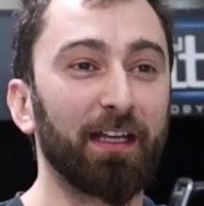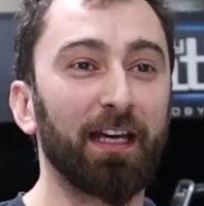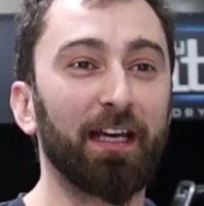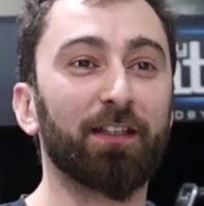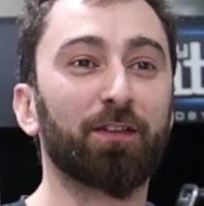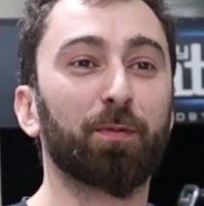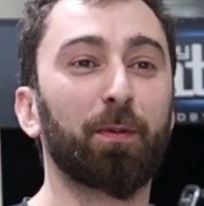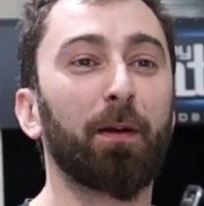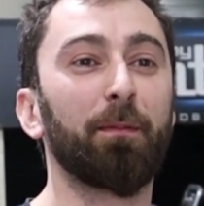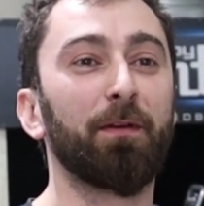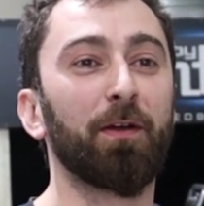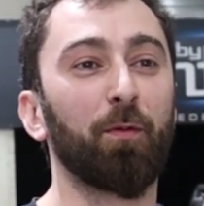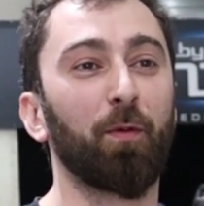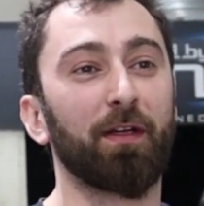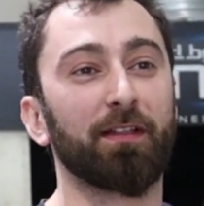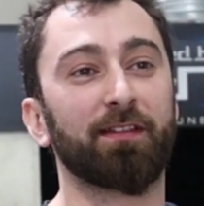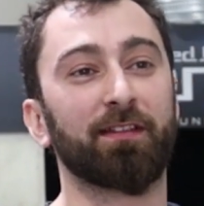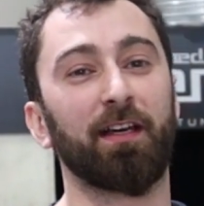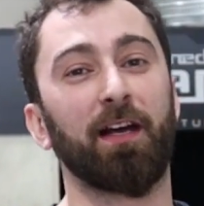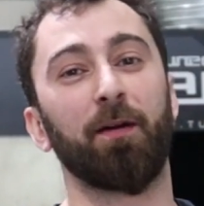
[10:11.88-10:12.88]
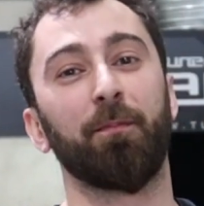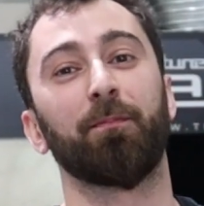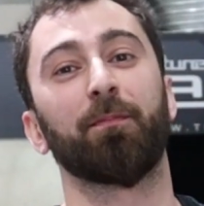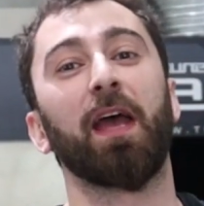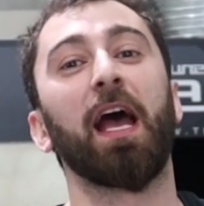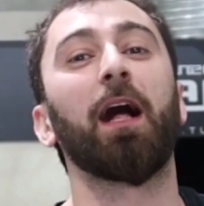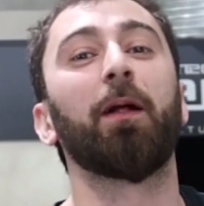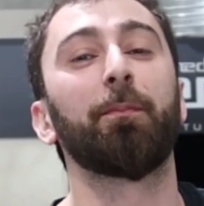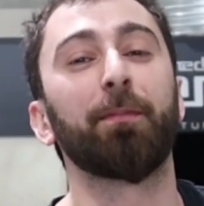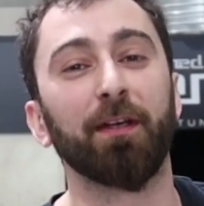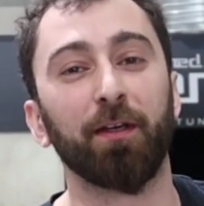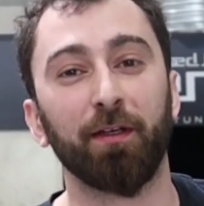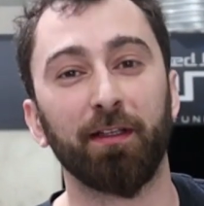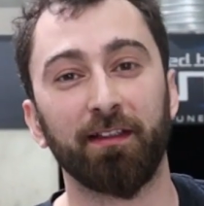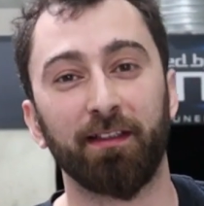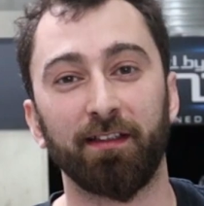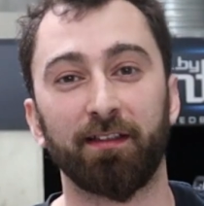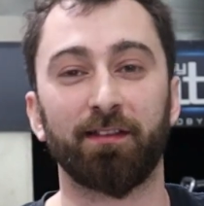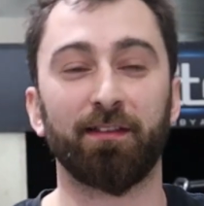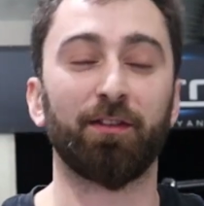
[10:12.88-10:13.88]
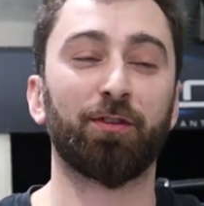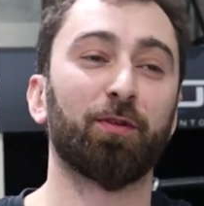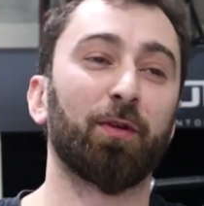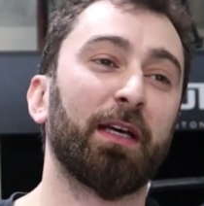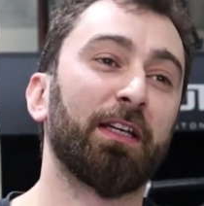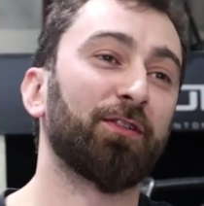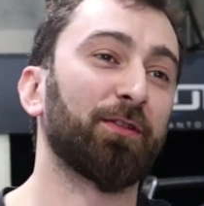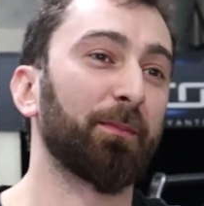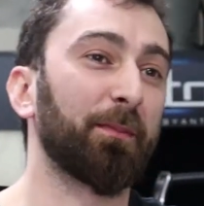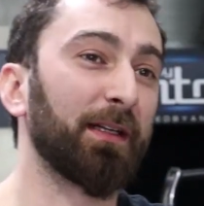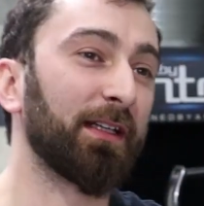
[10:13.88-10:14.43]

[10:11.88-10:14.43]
Yeah, it's probably what's helping in this situation,